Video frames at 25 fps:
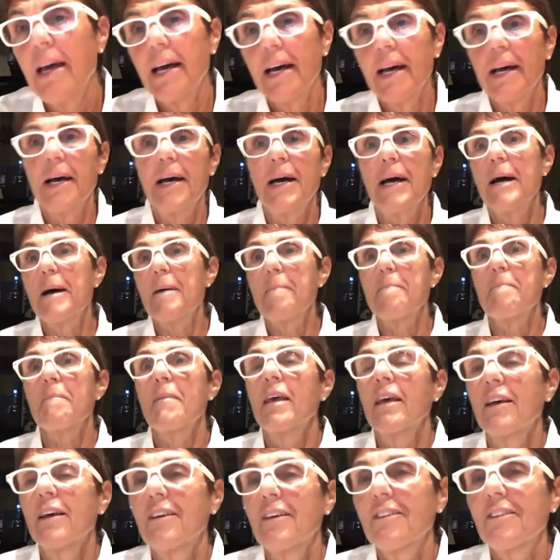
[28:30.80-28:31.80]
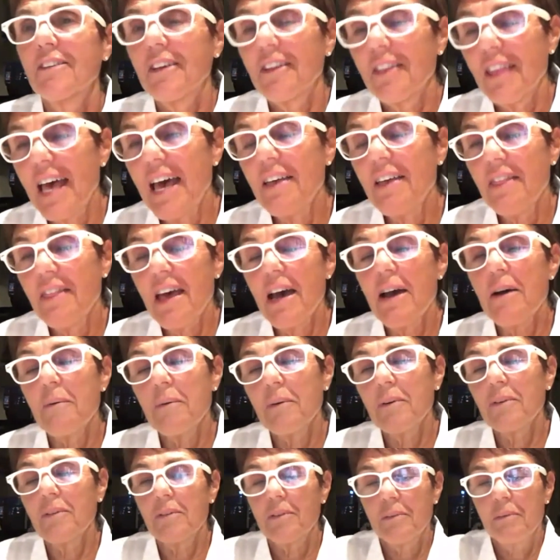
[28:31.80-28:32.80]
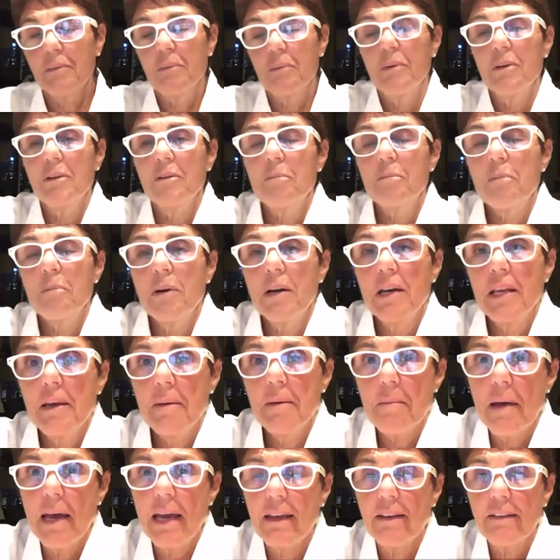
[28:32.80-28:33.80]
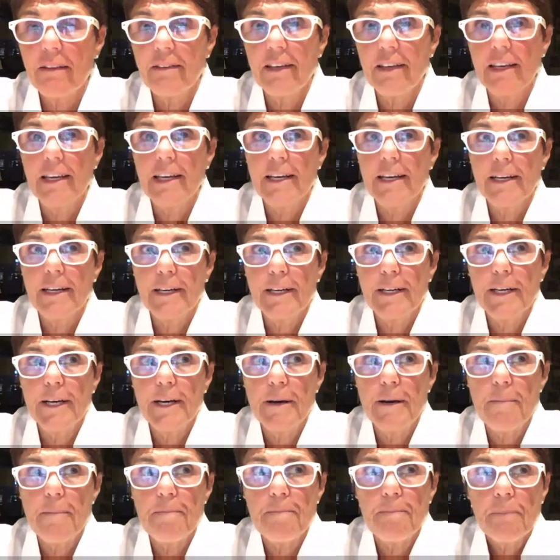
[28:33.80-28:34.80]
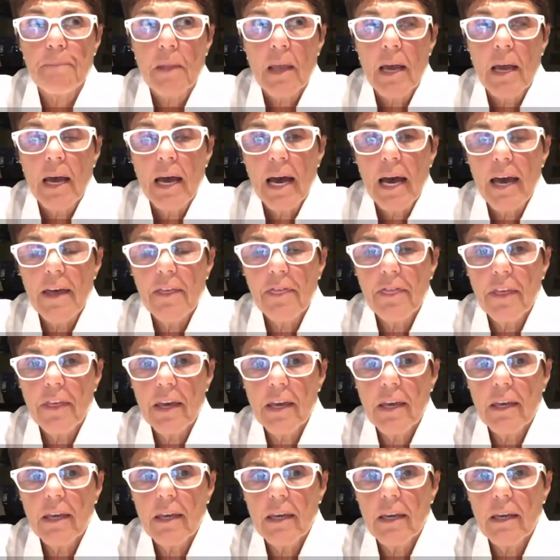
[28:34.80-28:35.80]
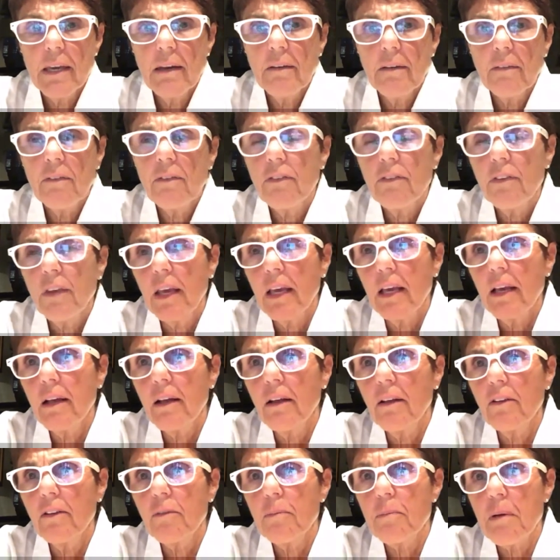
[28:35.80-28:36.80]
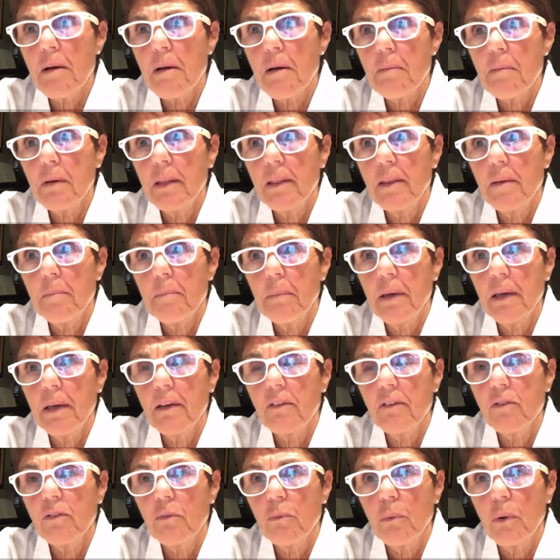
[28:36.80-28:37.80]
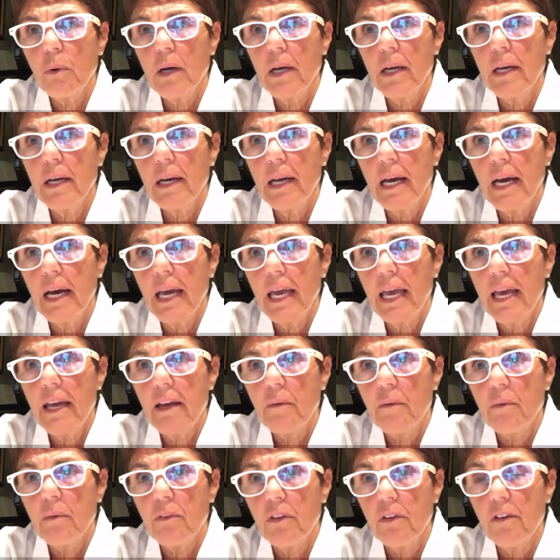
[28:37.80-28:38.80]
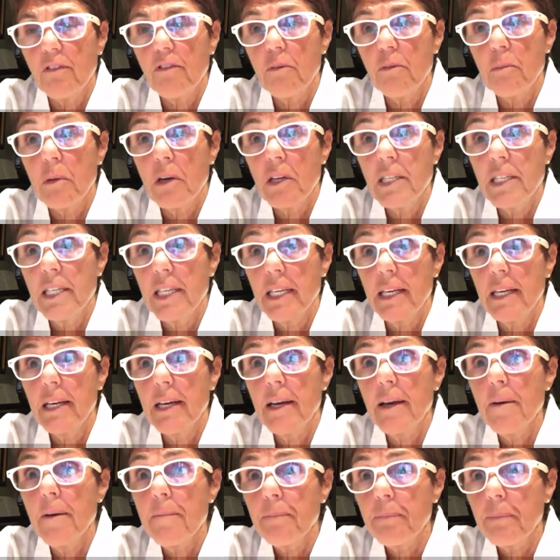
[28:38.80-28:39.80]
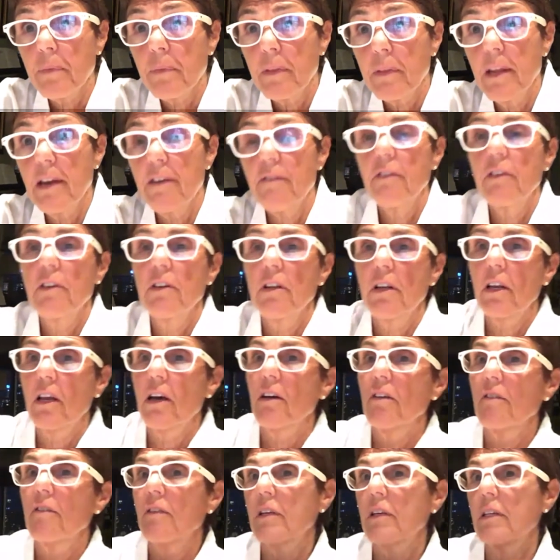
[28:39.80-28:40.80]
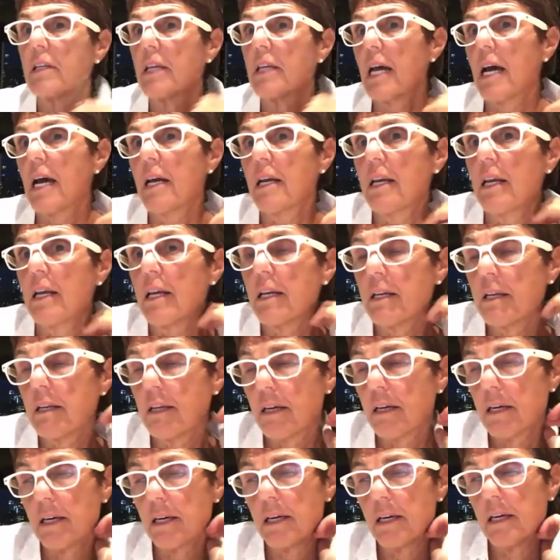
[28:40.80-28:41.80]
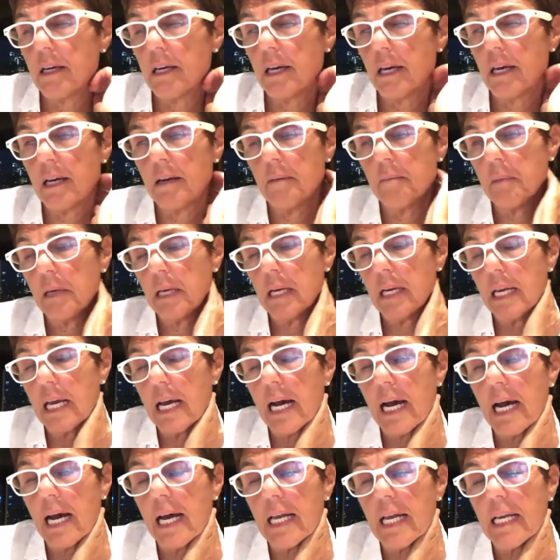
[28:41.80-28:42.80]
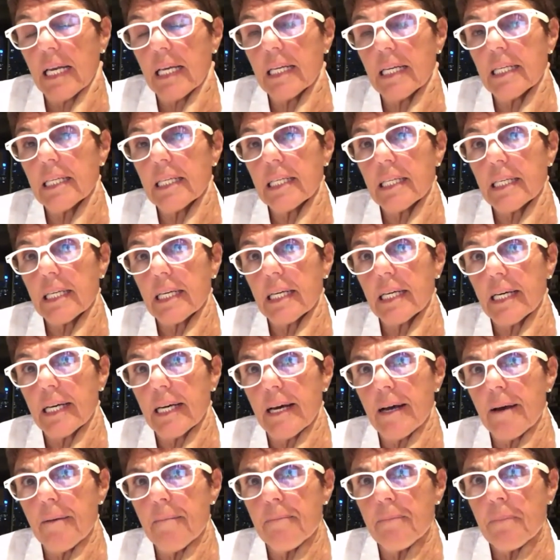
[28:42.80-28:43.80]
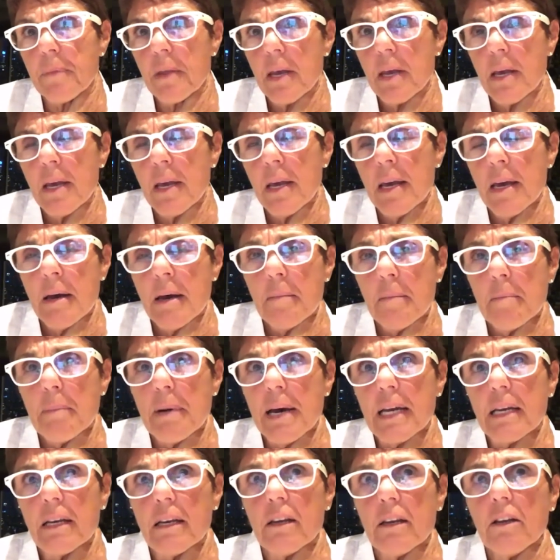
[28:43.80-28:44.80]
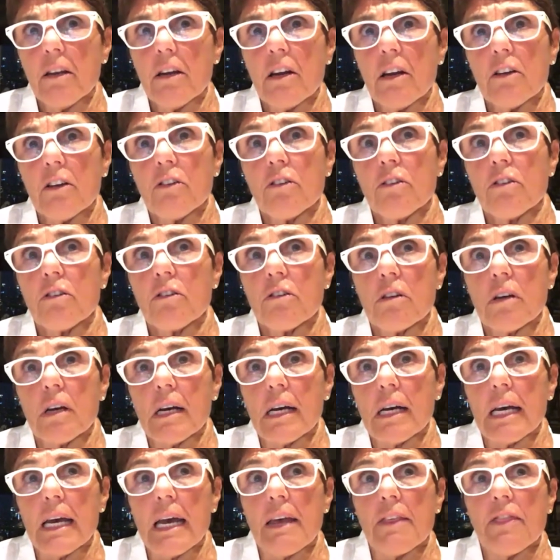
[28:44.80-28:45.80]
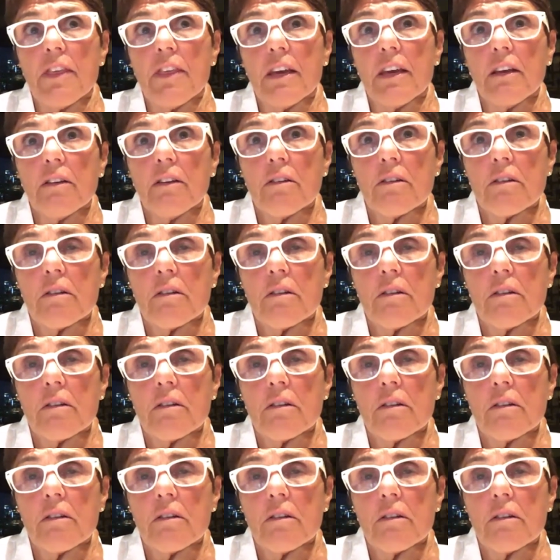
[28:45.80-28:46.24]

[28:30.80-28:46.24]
Um, so that that was was pretty amazing. Um, I think in singles, probably the biggest one I had was over Martina Navratilova down at uh, at Amelia Island. Um, but you know, uh, I think